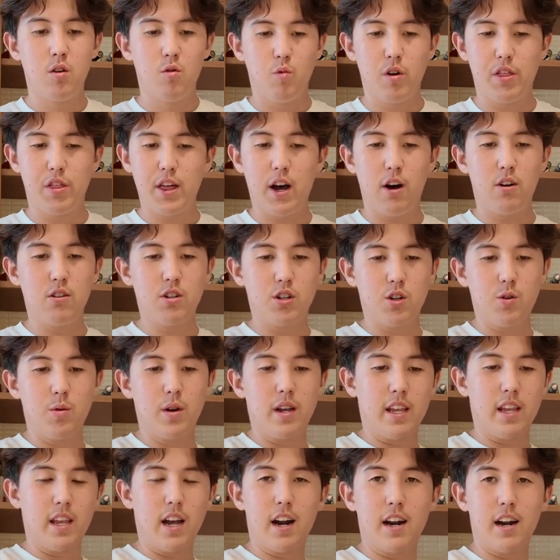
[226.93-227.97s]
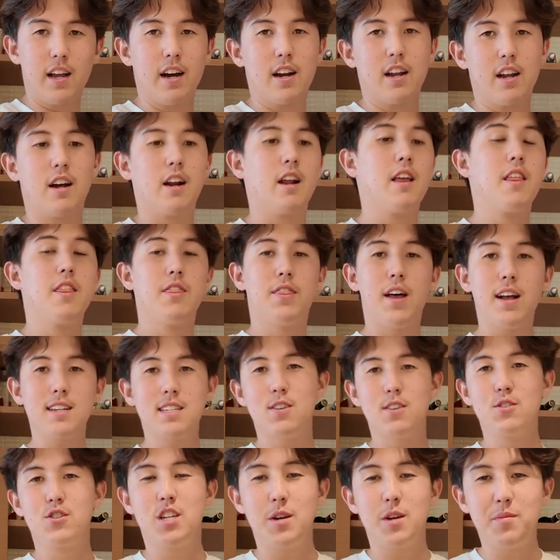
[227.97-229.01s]
without doing yada, yada, yada? That's
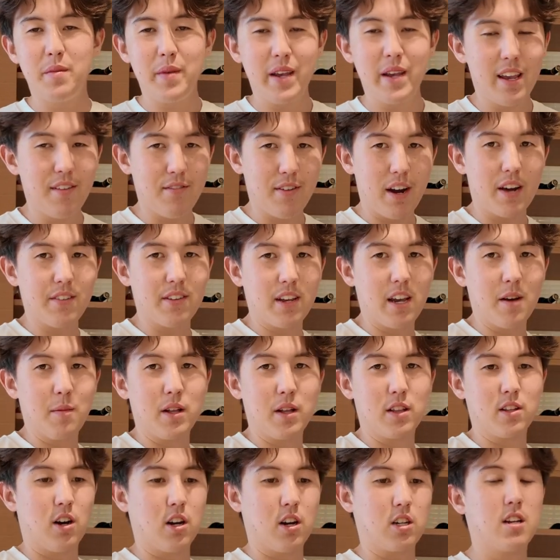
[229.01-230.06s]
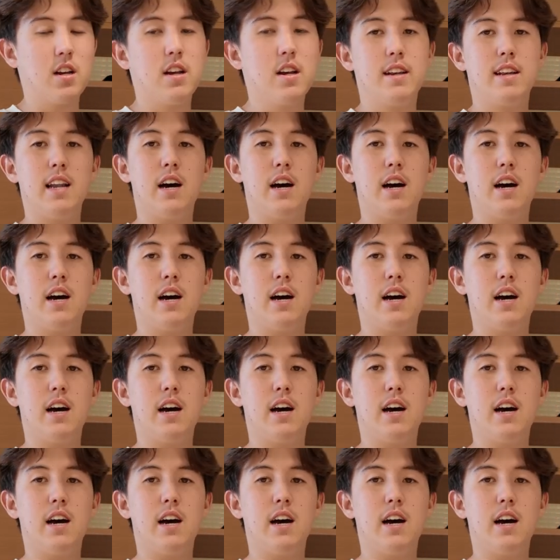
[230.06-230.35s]
how Jimmy making 5K a month talks.